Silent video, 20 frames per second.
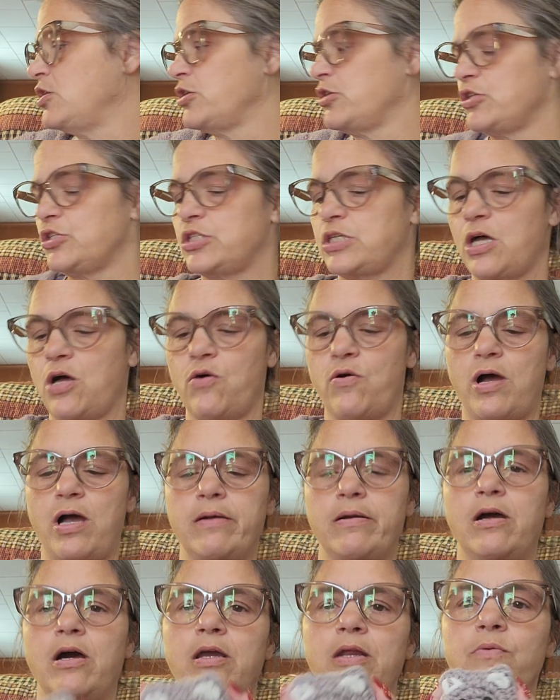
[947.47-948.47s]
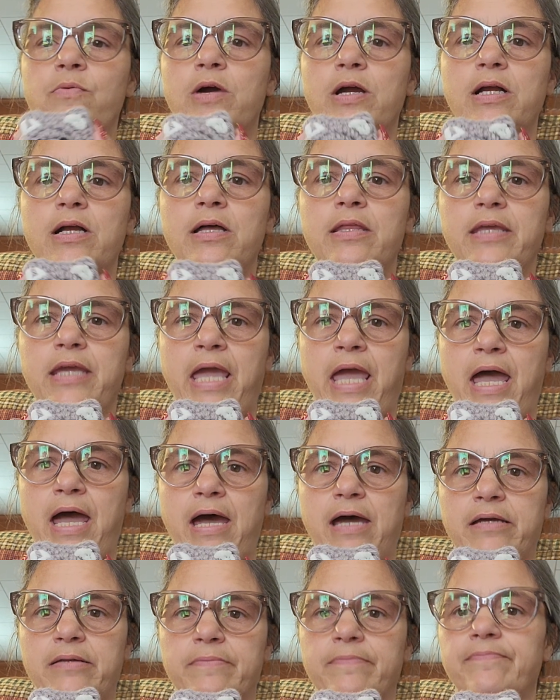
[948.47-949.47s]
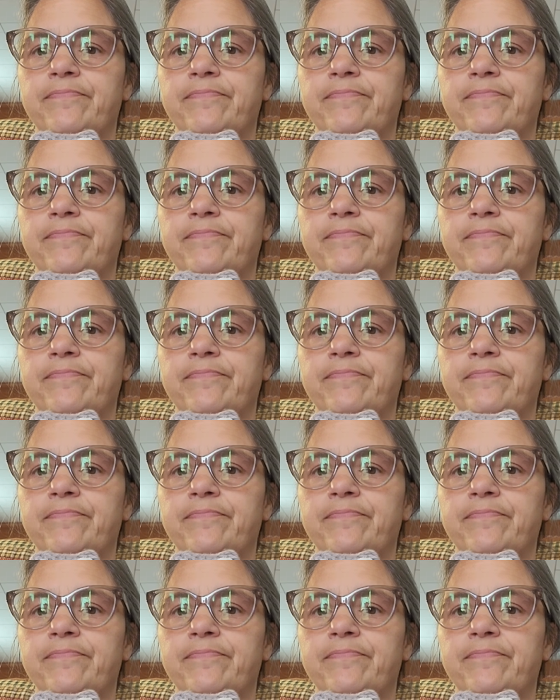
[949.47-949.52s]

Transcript: So I'm going to work on the cat